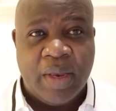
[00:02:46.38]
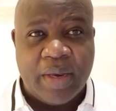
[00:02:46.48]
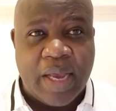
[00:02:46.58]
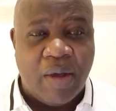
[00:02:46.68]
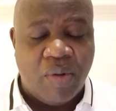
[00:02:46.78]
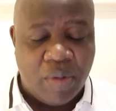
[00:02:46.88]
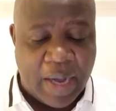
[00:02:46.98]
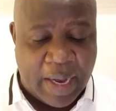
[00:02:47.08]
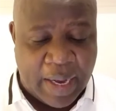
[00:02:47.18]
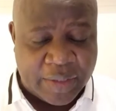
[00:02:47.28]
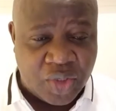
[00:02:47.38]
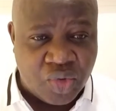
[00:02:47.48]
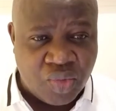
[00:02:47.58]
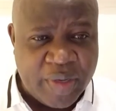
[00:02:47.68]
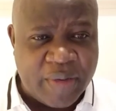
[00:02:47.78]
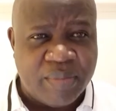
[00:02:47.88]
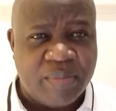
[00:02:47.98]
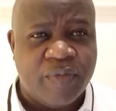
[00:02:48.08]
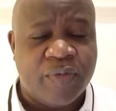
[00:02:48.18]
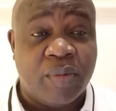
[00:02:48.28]
Now, a
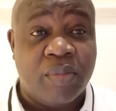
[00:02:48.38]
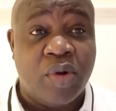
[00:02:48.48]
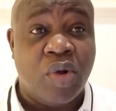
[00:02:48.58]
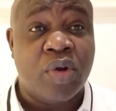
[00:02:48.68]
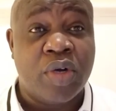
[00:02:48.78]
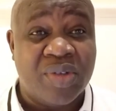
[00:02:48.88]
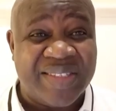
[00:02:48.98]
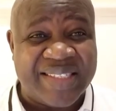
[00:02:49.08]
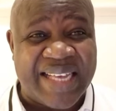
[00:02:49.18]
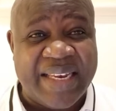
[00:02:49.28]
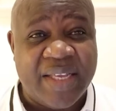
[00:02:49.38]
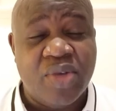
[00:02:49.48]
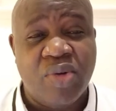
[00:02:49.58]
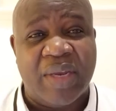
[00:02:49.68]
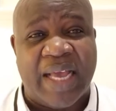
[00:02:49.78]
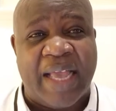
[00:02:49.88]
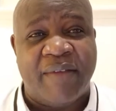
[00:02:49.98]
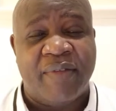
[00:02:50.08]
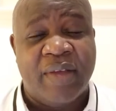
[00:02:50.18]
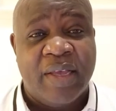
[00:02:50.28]
dream from God concerning your life